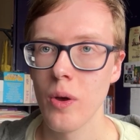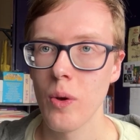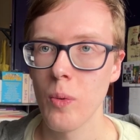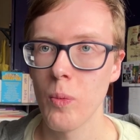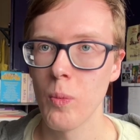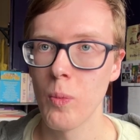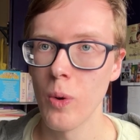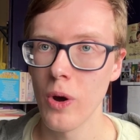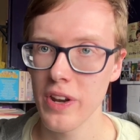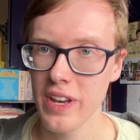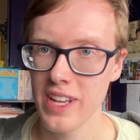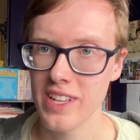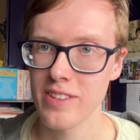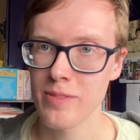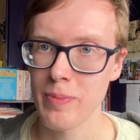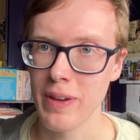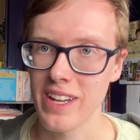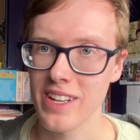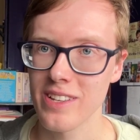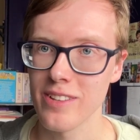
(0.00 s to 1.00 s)
One
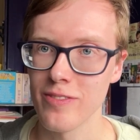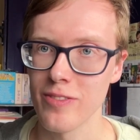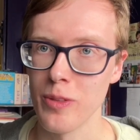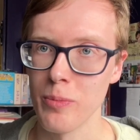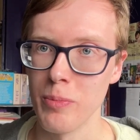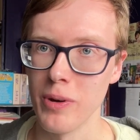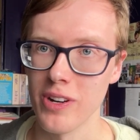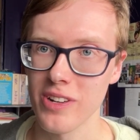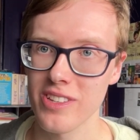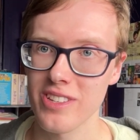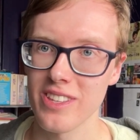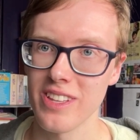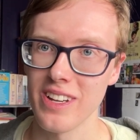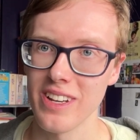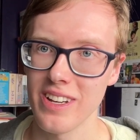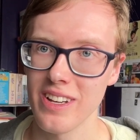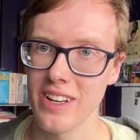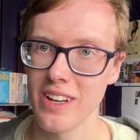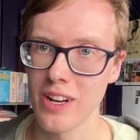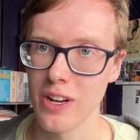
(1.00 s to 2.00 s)
aspect of the books
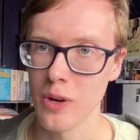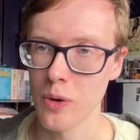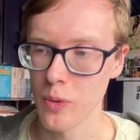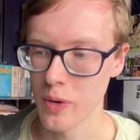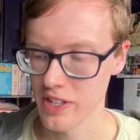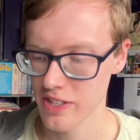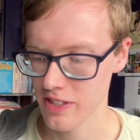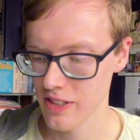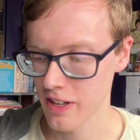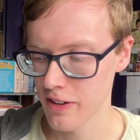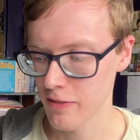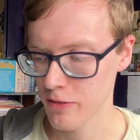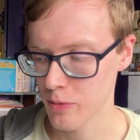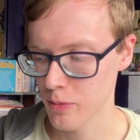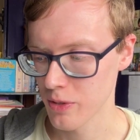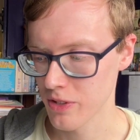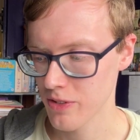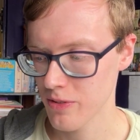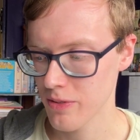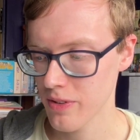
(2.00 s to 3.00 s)
that I always loved
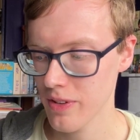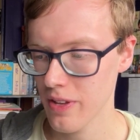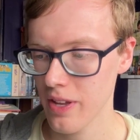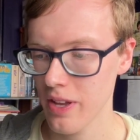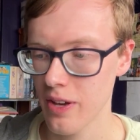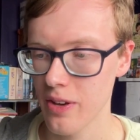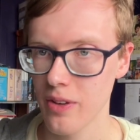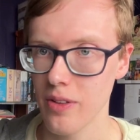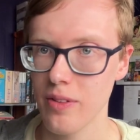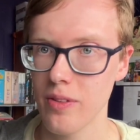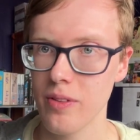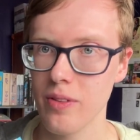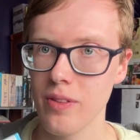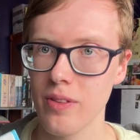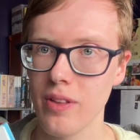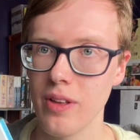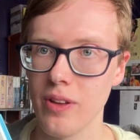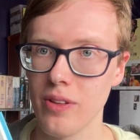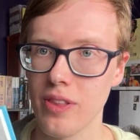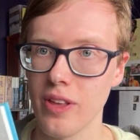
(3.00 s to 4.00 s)
was how
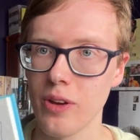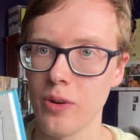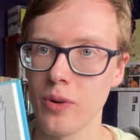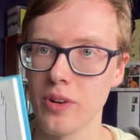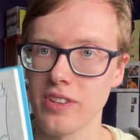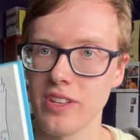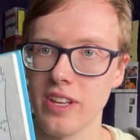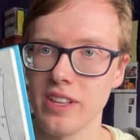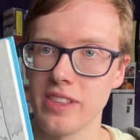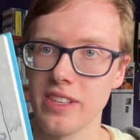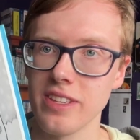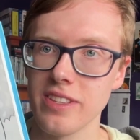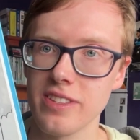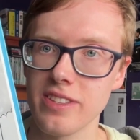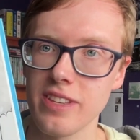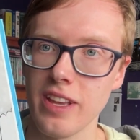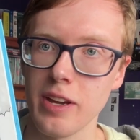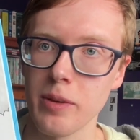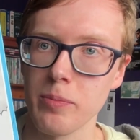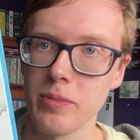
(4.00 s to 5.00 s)
they always had these
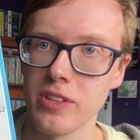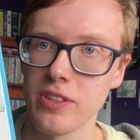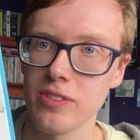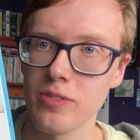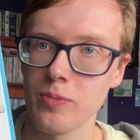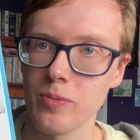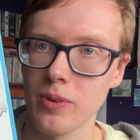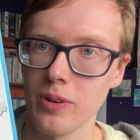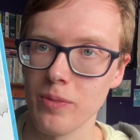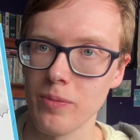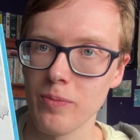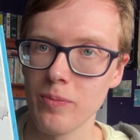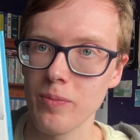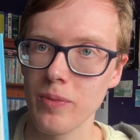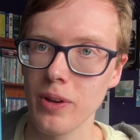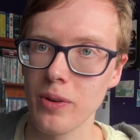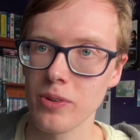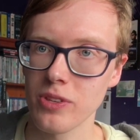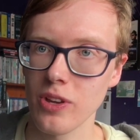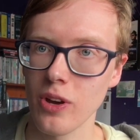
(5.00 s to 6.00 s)
segments, but
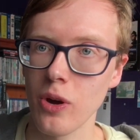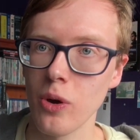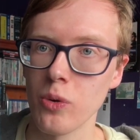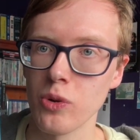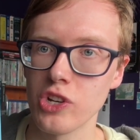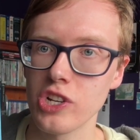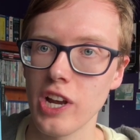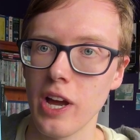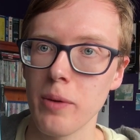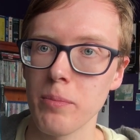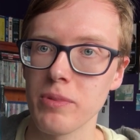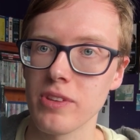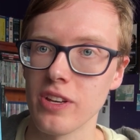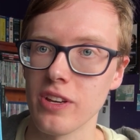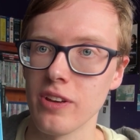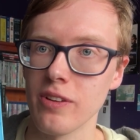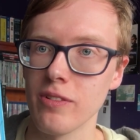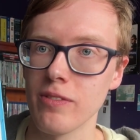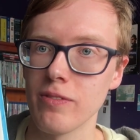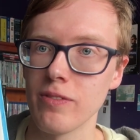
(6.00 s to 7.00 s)
it was a whole
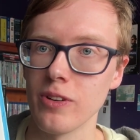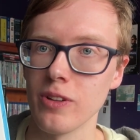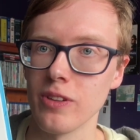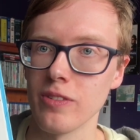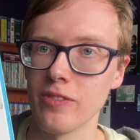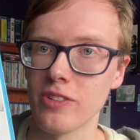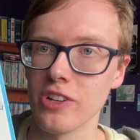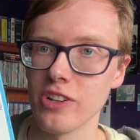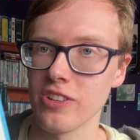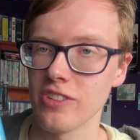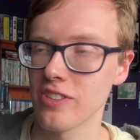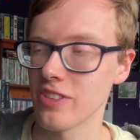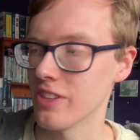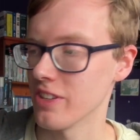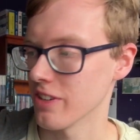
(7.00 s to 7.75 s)
chapter full of just the